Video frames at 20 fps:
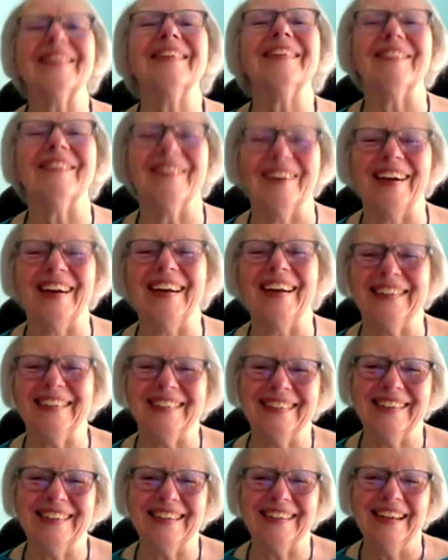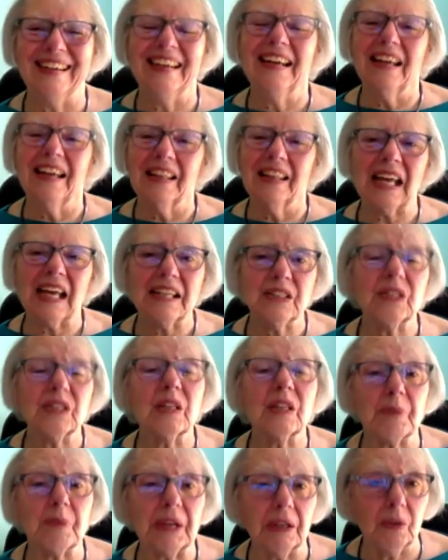right. That's the
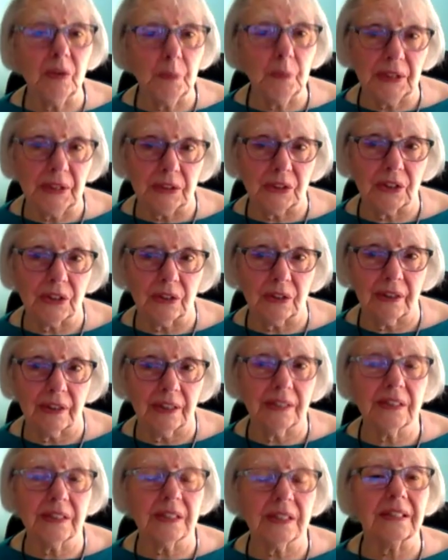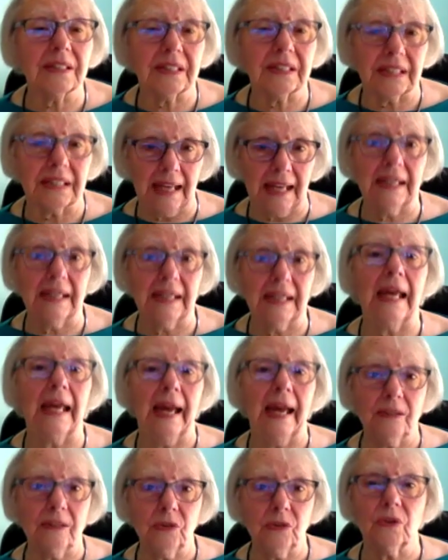bigger picture, is it's in the
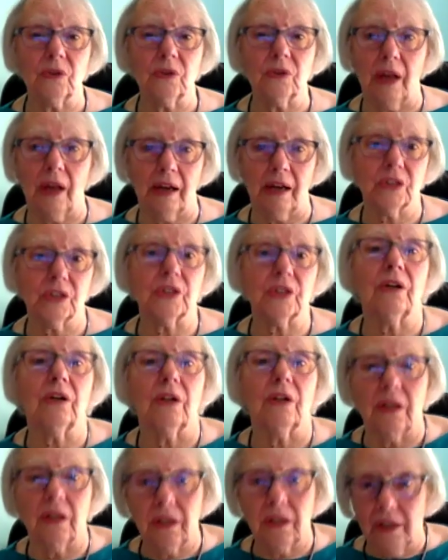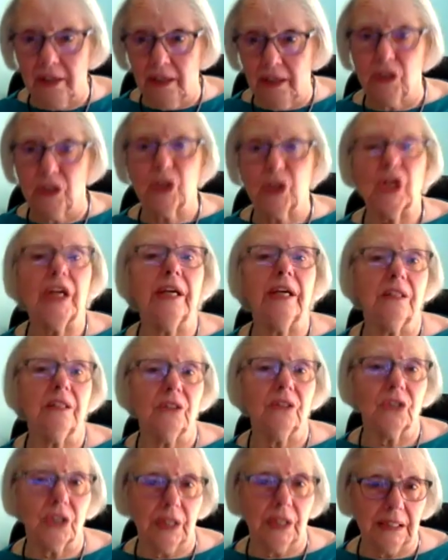astrological
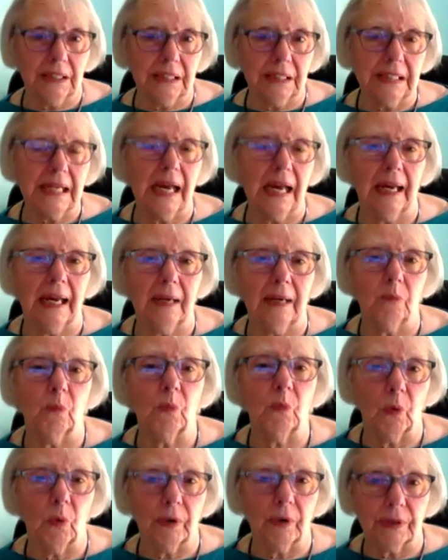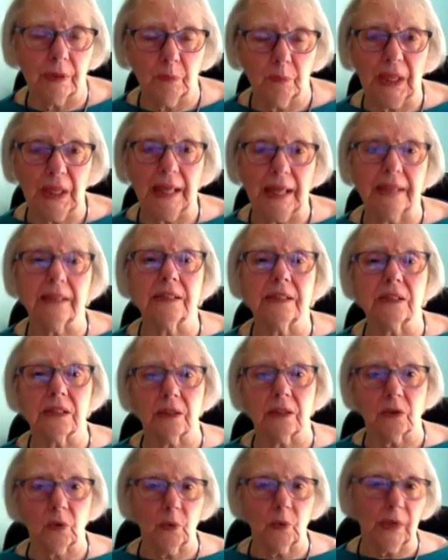change in time where the planets
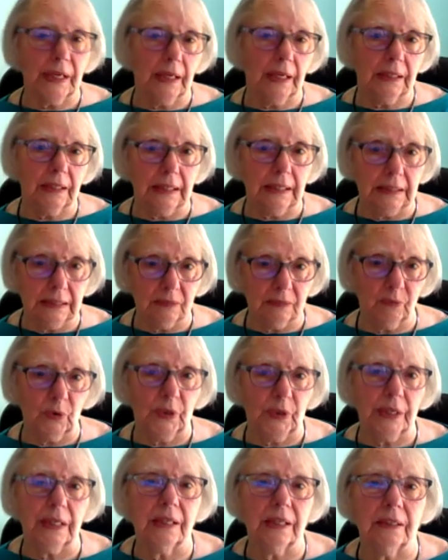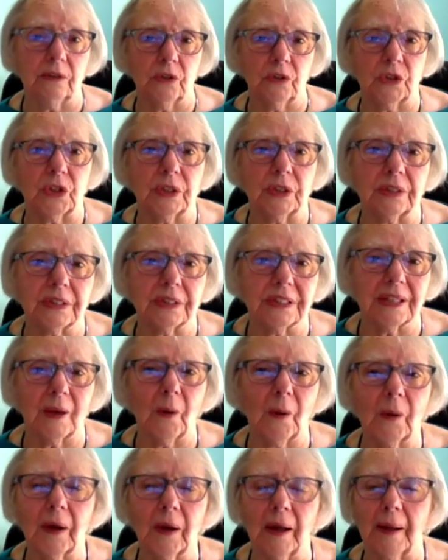are creating different energies.
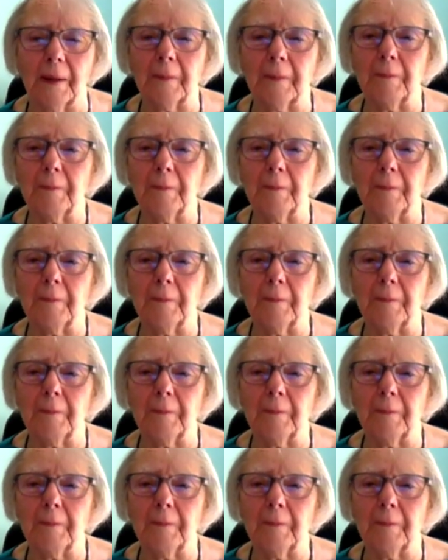Okay.